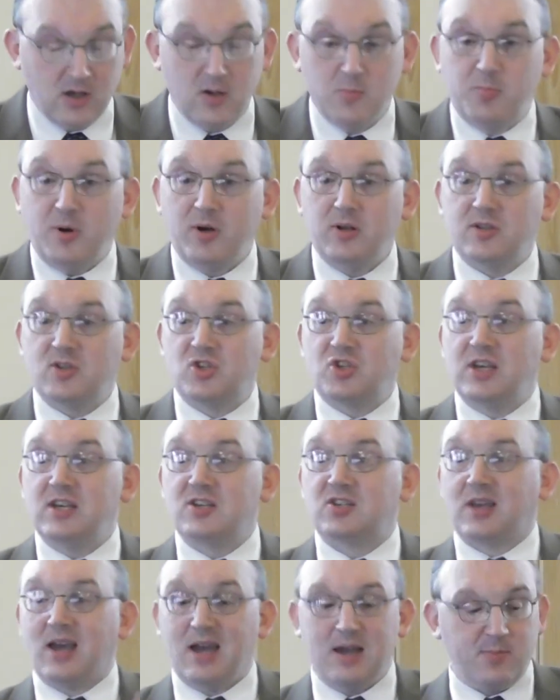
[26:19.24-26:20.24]
But,
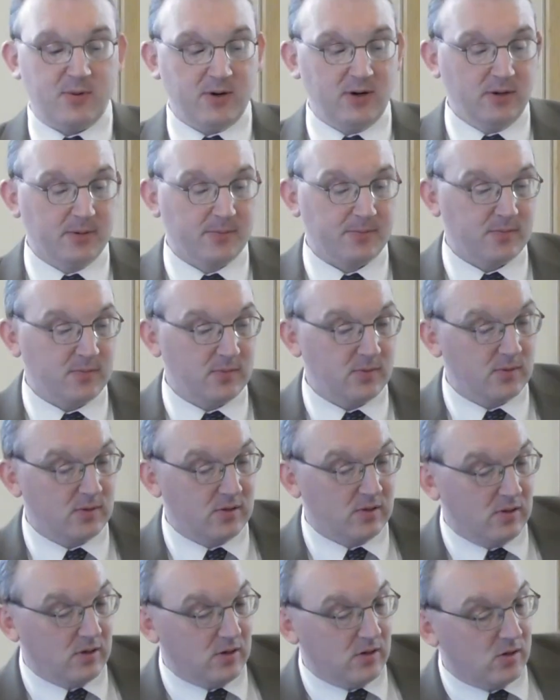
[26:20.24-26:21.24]
says Kuyper,
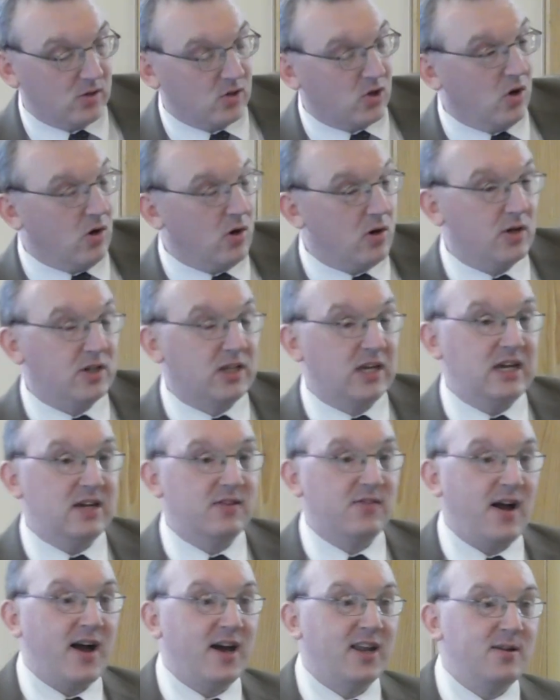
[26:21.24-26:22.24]
God gave
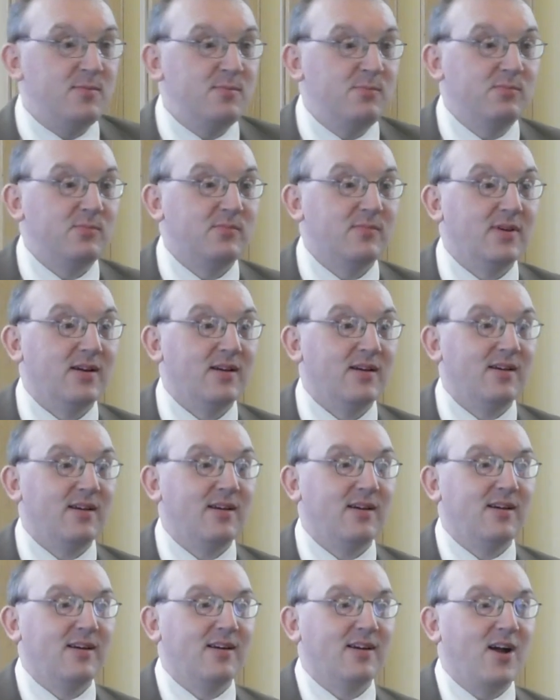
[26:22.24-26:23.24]
Adam
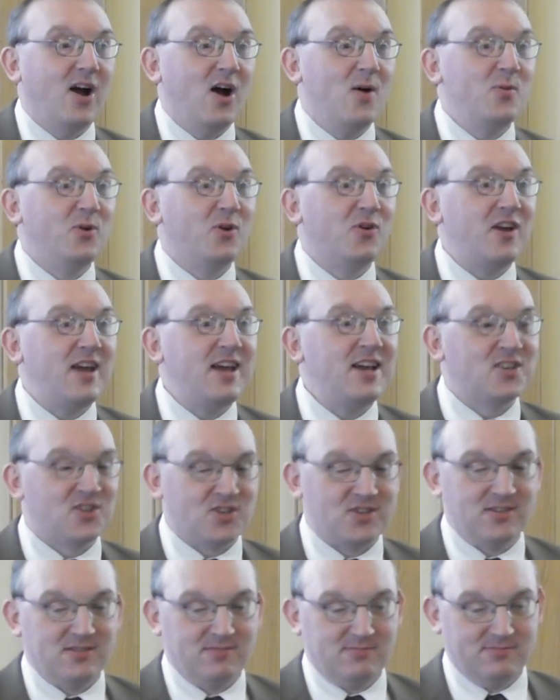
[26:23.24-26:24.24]
common
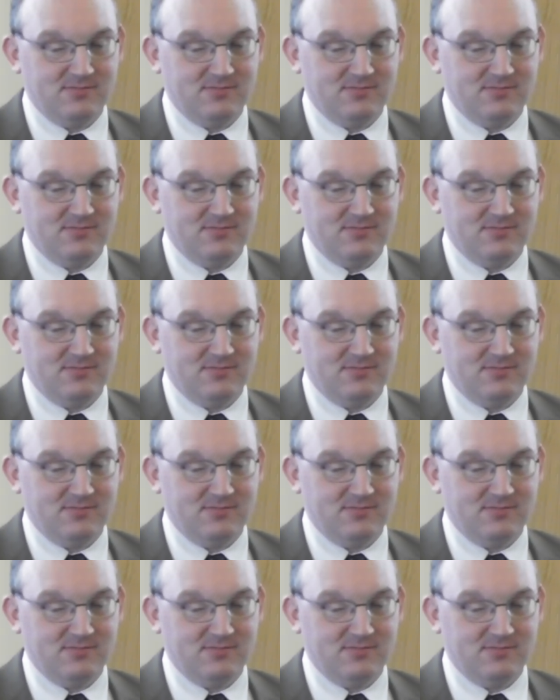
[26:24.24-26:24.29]
grace,